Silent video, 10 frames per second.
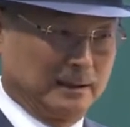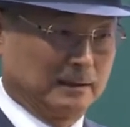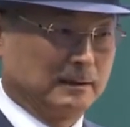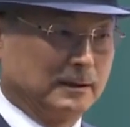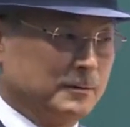
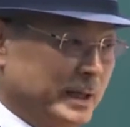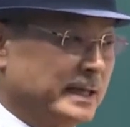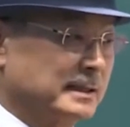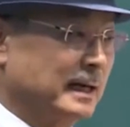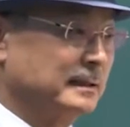earn the
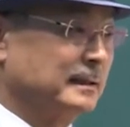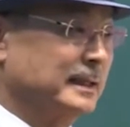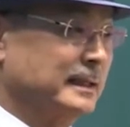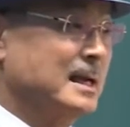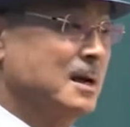members quick
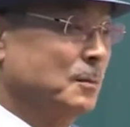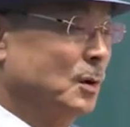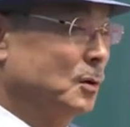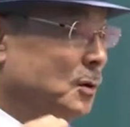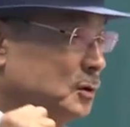money,
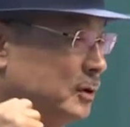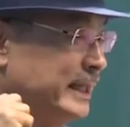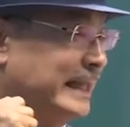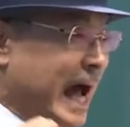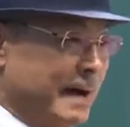all
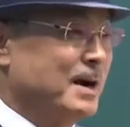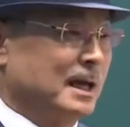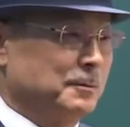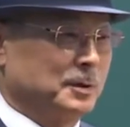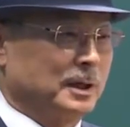of them have
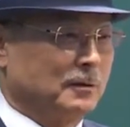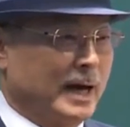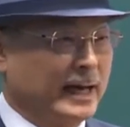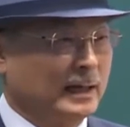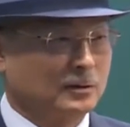collapsed.